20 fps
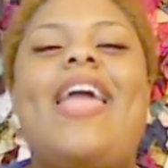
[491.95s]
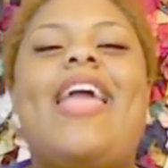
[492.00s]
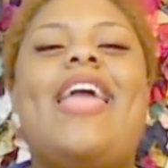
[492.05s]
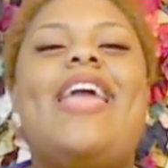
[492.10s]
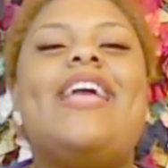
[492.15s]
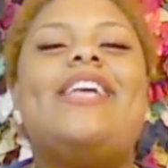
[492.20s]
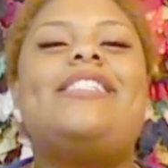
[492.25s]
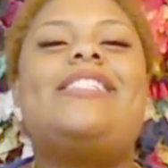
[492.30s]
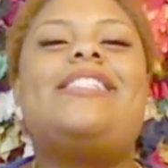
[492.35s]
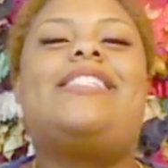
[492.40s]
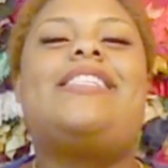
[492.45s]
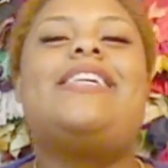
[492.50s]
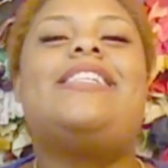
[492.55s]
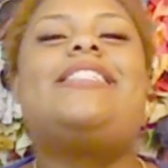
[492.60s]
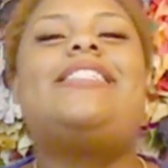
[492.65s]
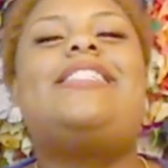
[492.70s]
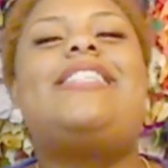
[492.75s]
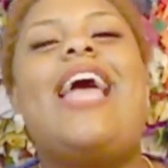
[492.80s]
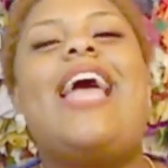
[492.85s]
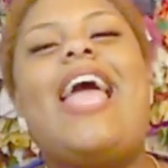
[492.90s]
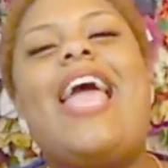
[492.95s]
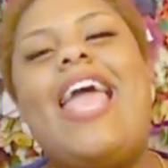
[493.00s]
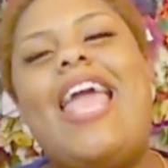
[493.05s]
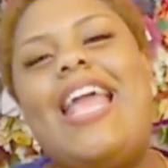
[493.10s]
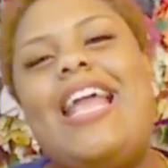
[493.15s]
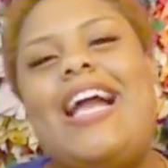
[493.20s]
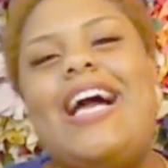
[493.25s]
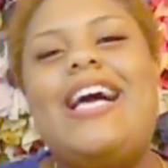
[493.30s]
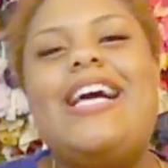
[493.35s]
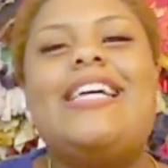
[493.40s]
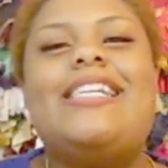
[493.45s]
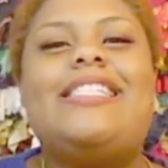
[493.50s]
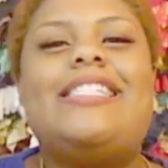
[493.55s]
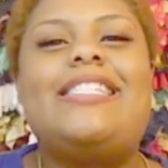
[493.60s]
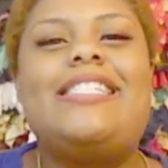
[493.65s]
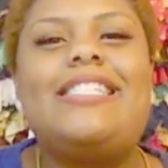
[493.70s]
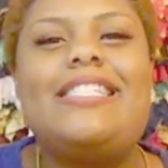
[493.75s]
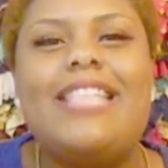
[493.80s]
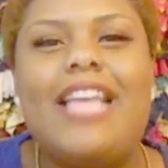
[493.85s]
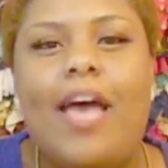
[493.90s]
is to take a
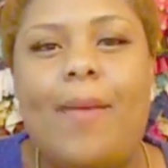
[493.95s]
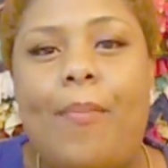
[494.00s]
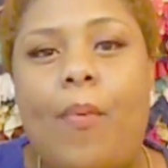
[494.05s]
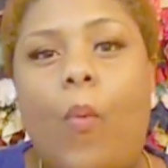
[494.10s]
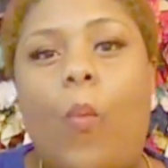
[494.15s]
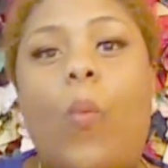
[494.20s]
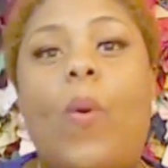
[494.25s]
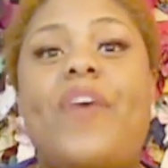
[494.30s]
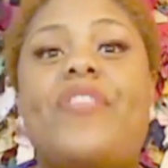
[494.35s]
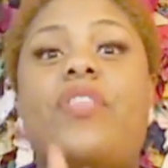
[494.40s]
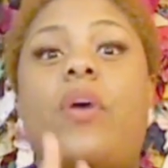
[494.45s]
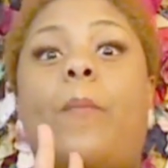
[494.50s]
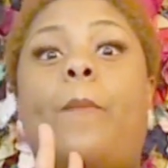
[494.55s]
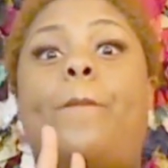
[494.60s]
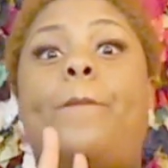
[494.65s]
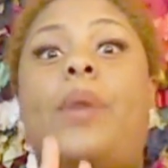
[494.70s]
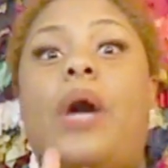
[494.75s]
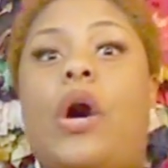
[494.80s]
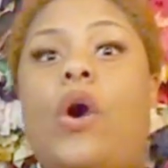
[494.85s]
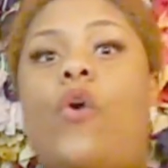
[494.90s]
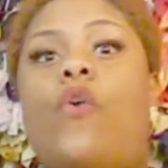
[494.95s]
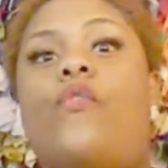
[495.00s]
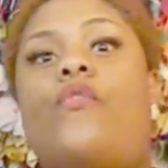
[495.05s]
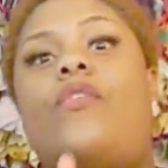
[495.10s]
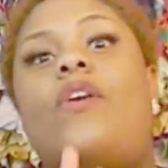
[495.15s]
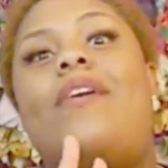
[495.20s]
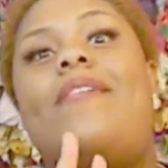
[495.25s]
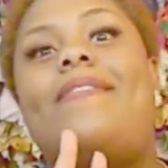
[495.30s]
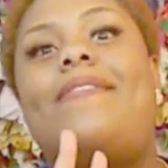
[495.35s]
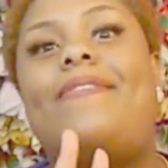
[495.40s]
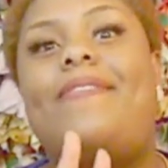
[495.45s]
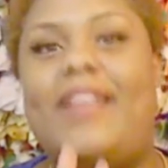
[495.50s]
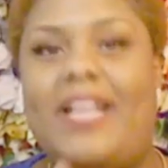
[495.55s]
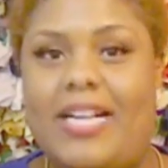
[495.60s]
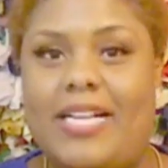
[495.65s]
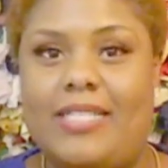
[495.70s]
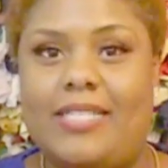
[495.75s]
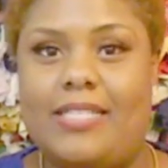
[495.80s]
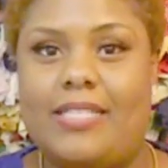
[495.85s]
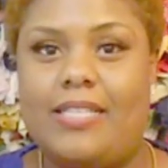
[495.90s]
step with both
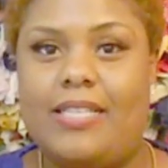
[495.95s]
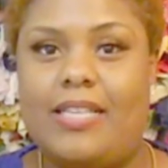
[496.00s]
feet.